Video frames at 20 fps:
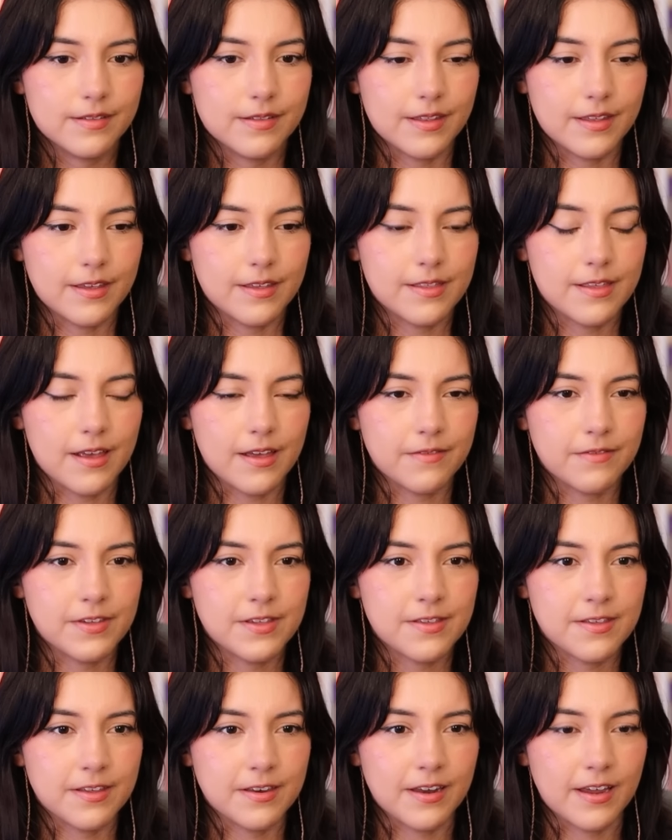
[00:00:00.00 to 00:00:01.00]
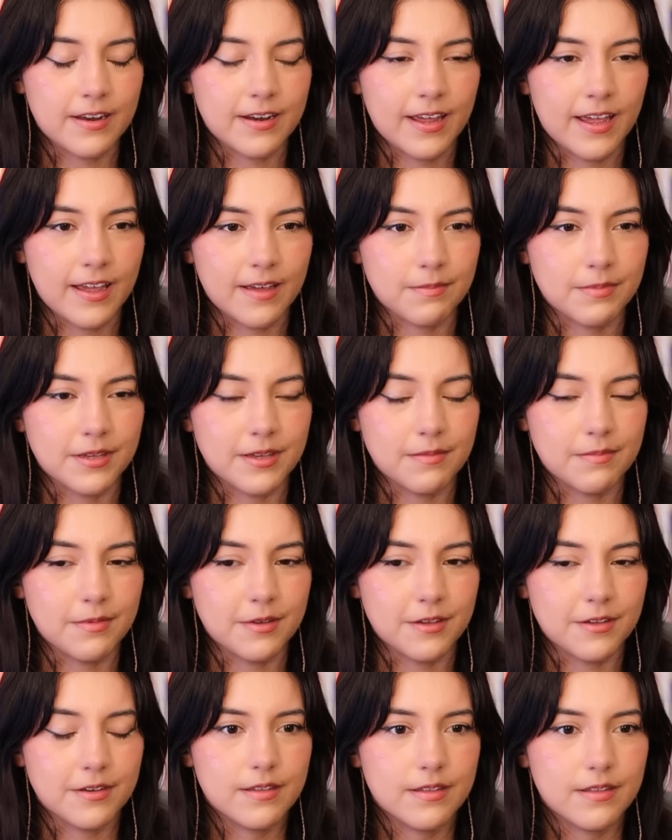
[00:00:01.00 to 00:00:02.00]
Like, it's obviously not happy,
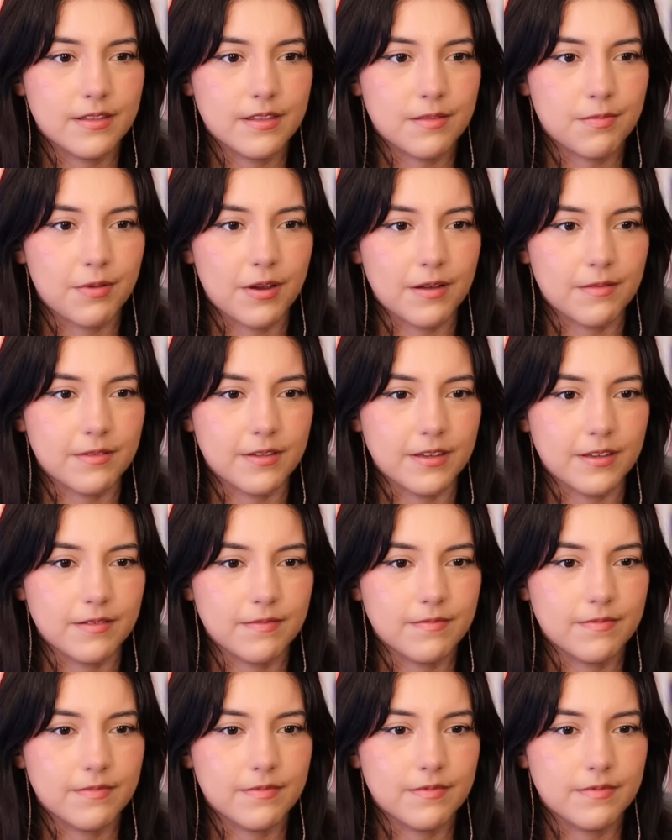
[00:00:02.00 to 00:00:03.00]
but it's probably